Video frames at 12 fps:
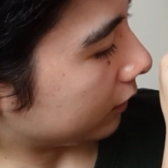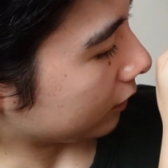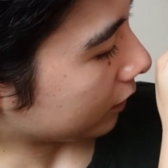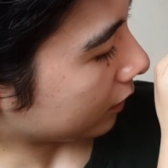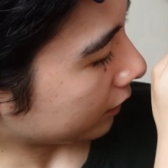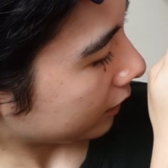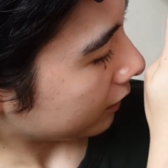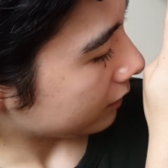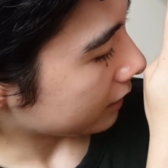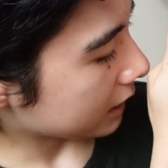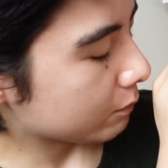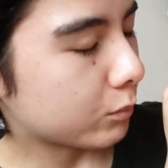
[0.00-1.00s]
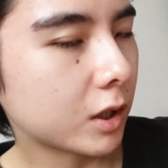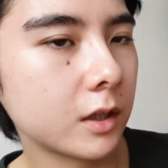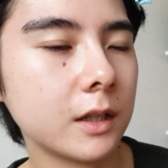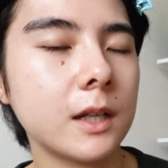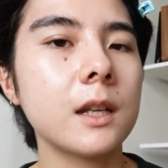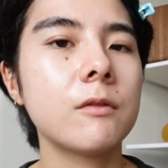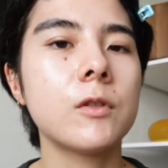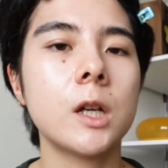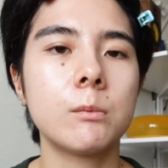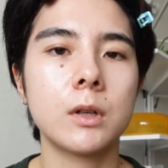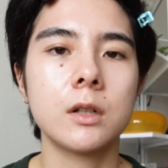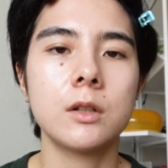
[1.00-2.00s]
the spot. And if
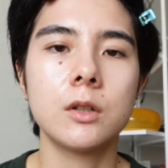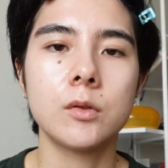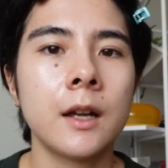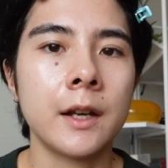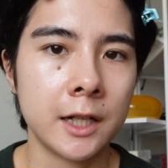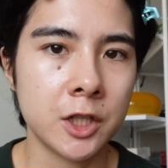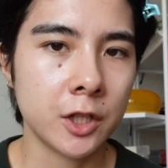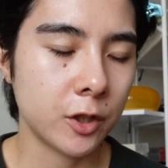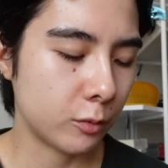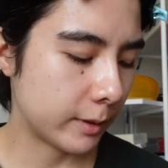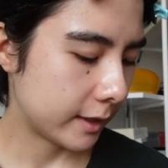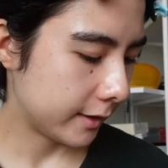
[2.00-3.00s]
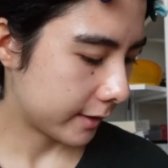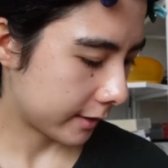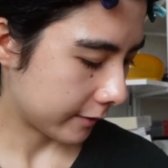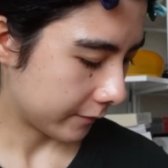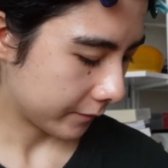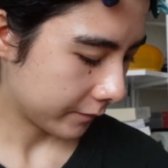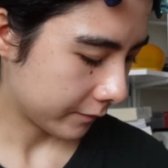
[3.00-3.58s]
not, I'm gonna use an eyeshadow base.